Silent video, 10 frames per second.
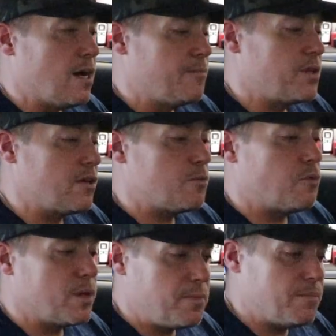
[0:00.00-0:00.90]
The other
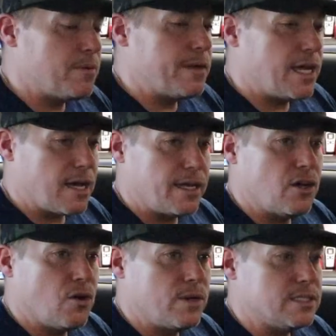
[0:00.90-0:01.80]
point people make, I
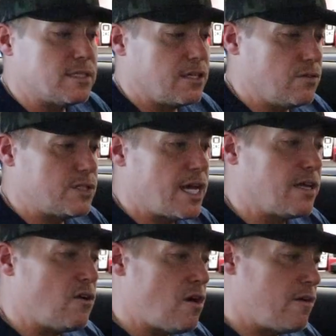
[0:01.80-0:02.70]
know, is that you
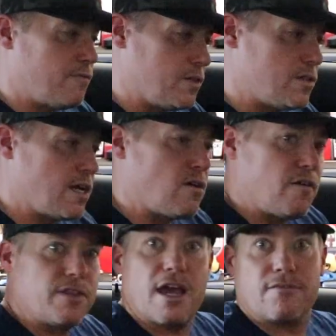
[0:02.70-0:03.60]
take off the
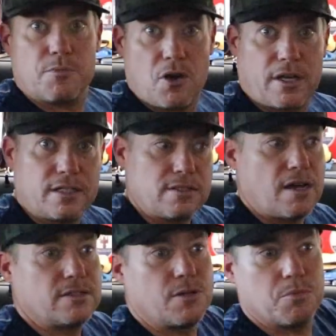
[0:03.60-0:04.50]
aftermarket
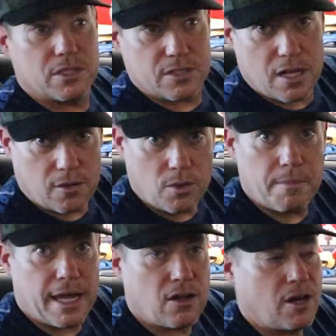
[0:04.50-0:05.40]
exhaust and you put the stock one
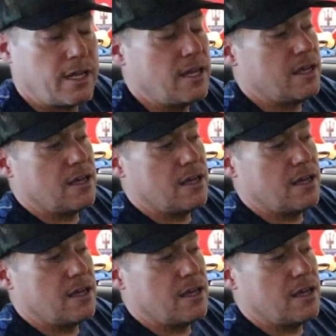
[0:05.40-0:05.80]
back on.